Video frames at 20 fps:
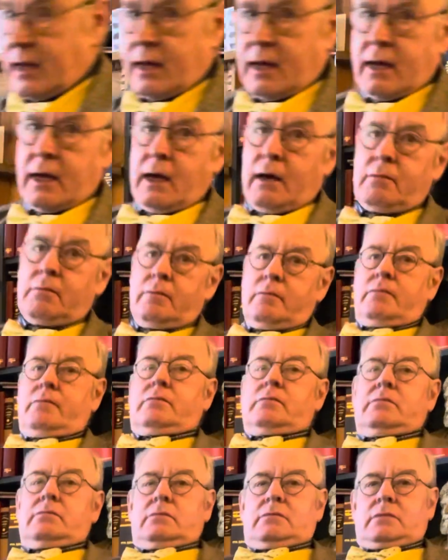
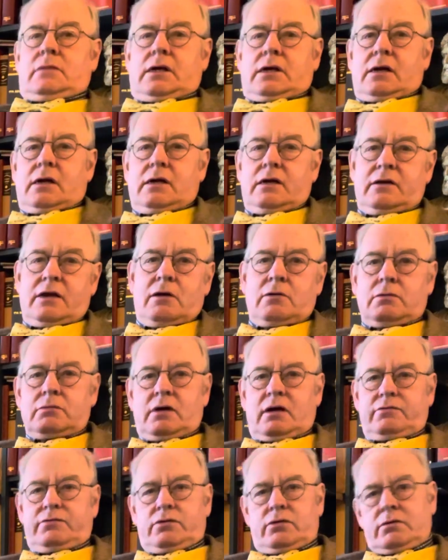Now,
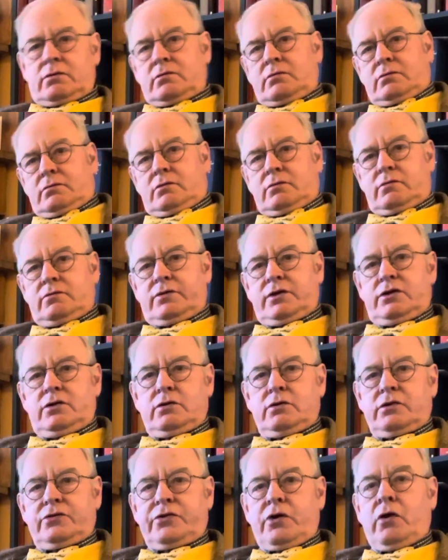I've done
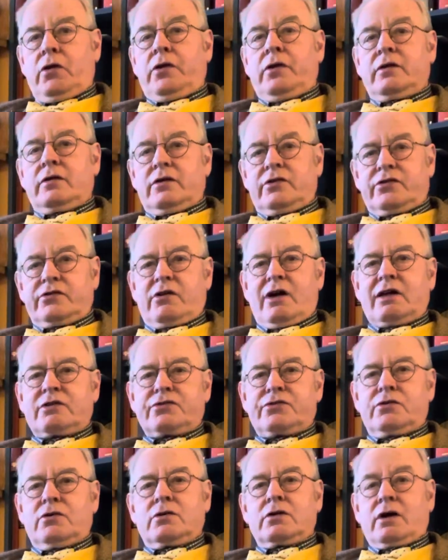videos on the scratch
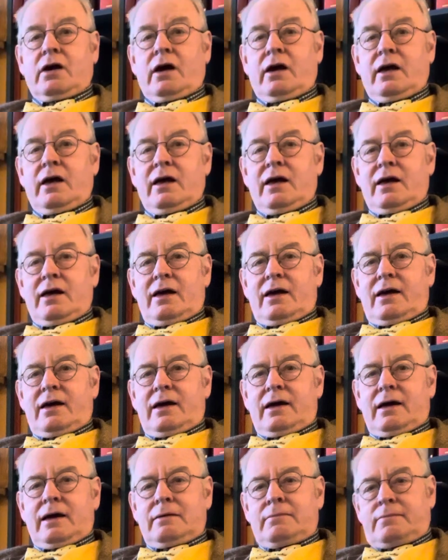stock,
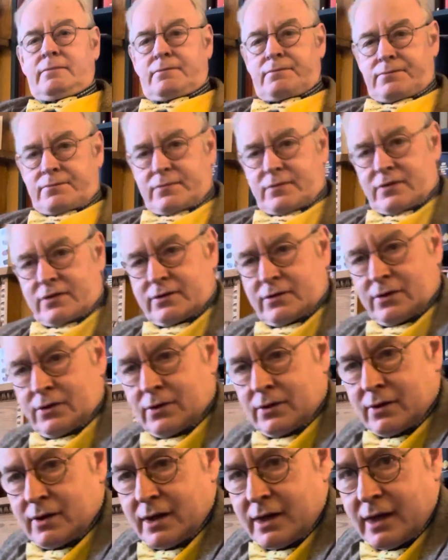
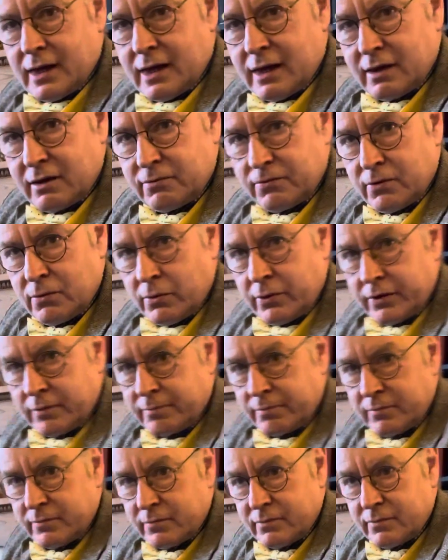so if you want
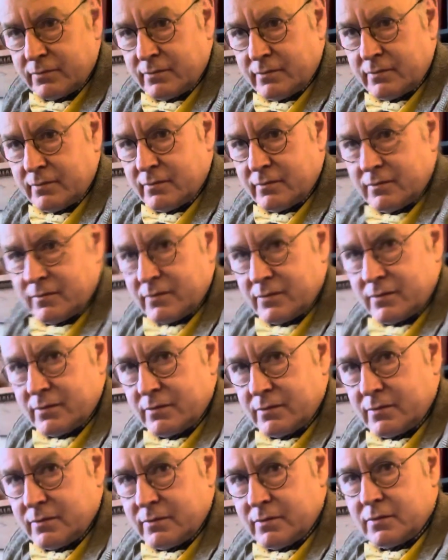
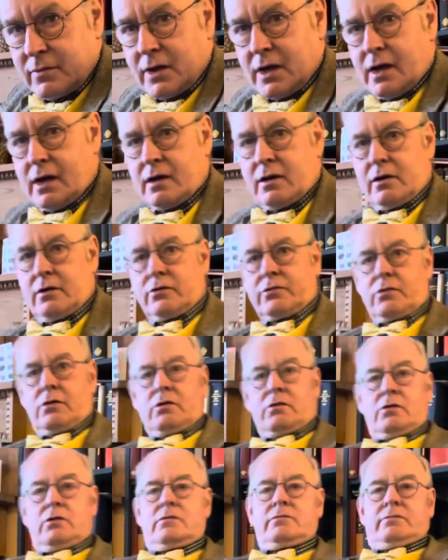to sort
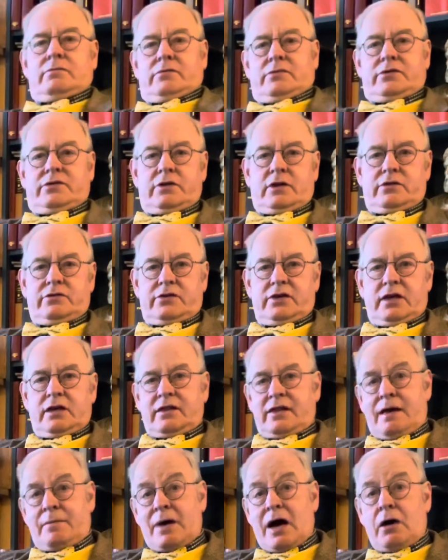of seek
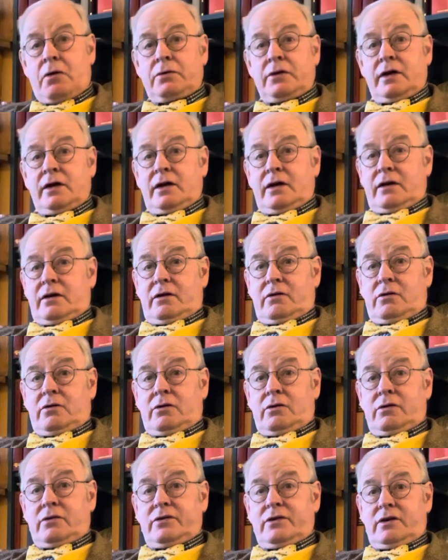them out,
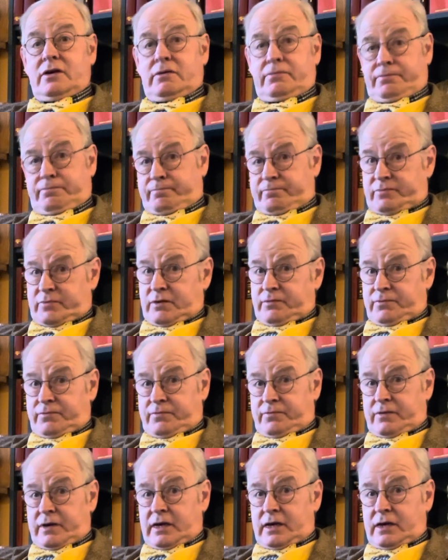or if
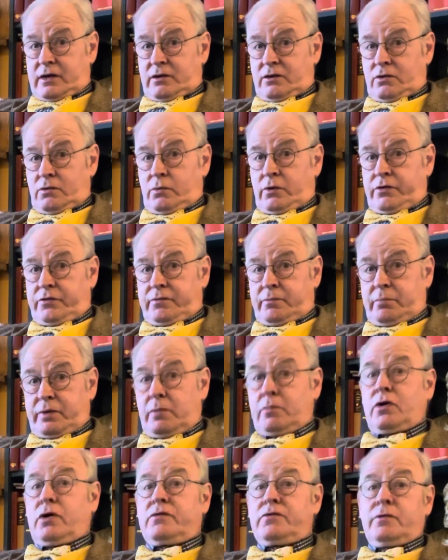you want a bit
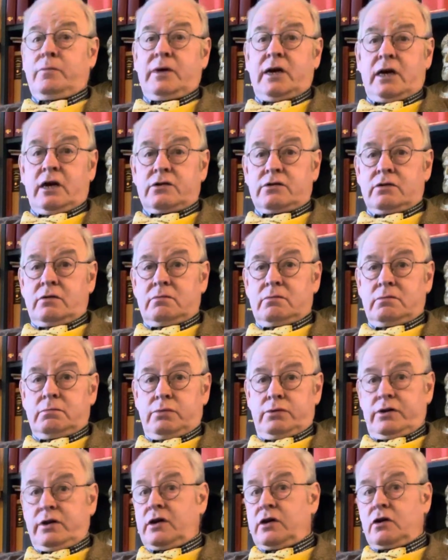more information,
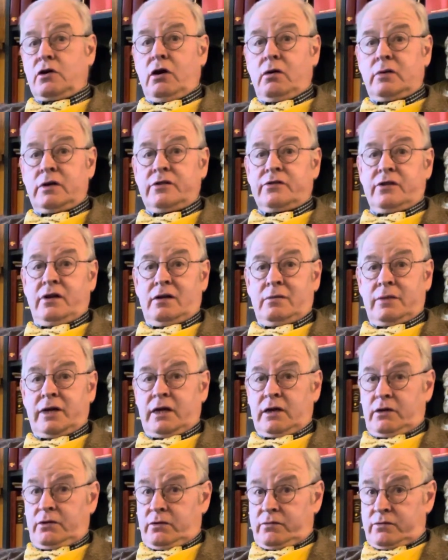put it in the comments. I'll
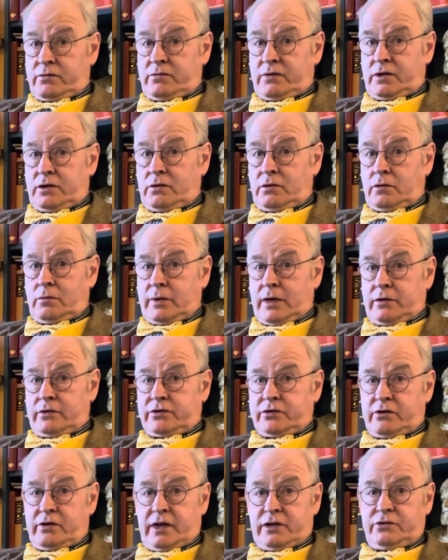make another video about the
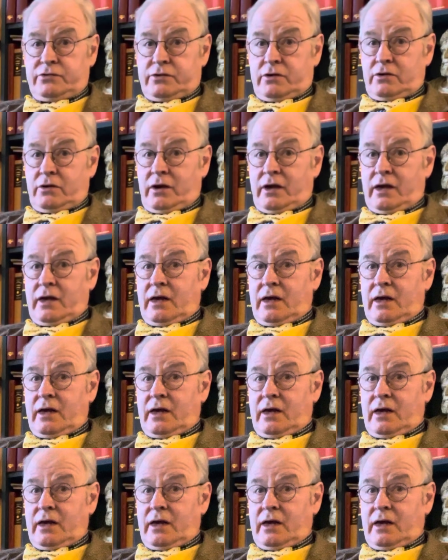scratch stock.